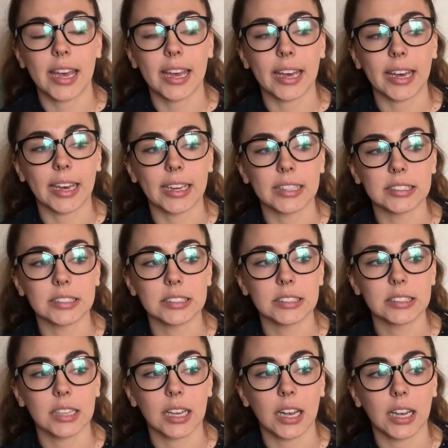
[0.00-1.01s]

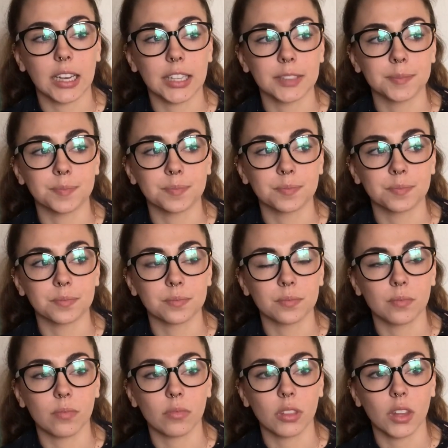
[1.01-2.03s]
and
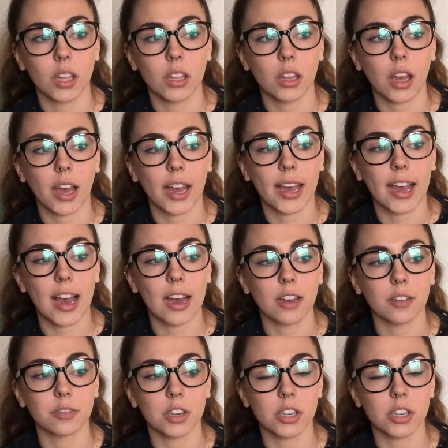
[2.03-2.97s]
I have